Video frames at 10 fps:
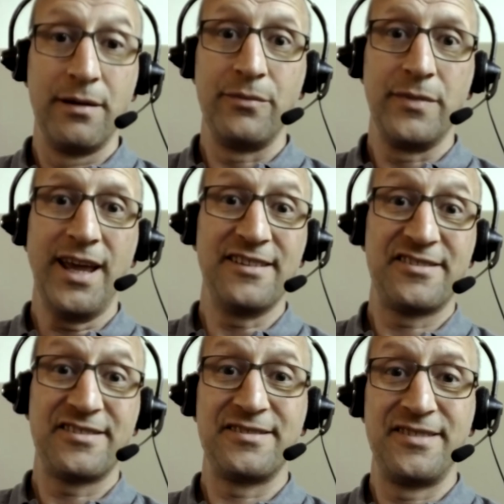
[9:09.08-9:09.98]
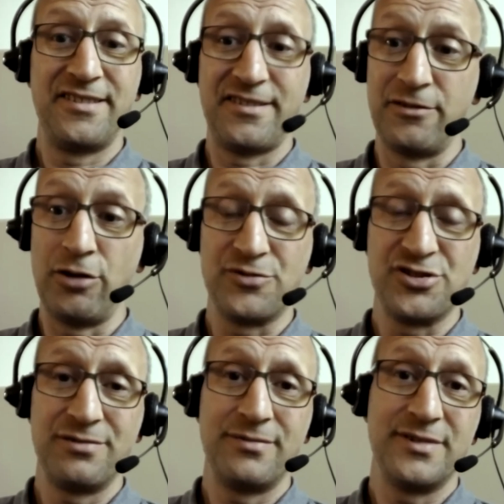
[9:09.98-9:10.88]
Yes, this is an
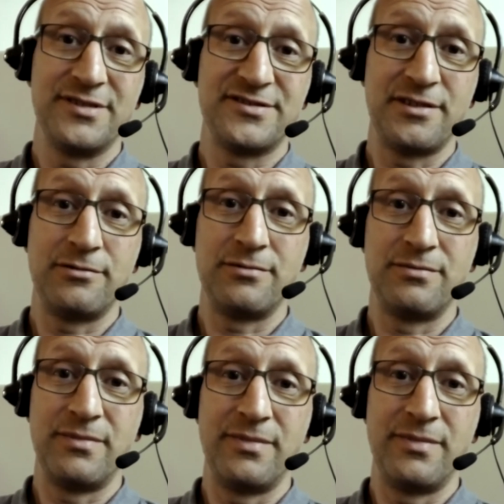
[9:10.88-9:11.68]
option. So